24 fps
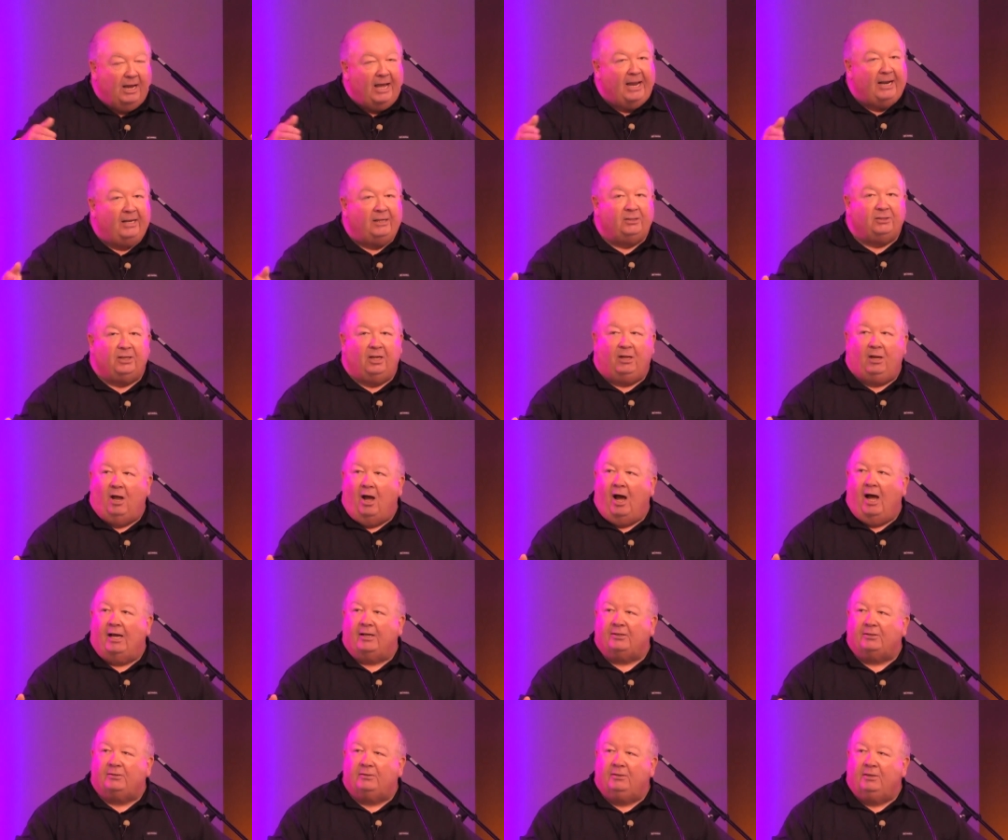and as a
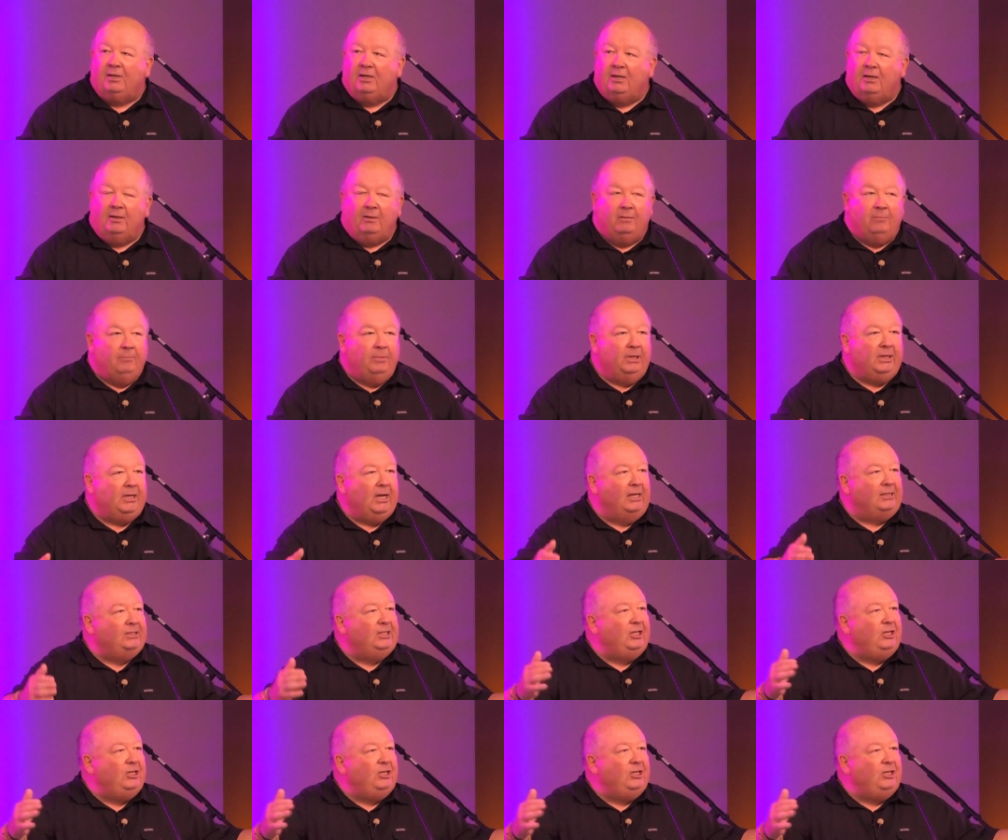loss? because he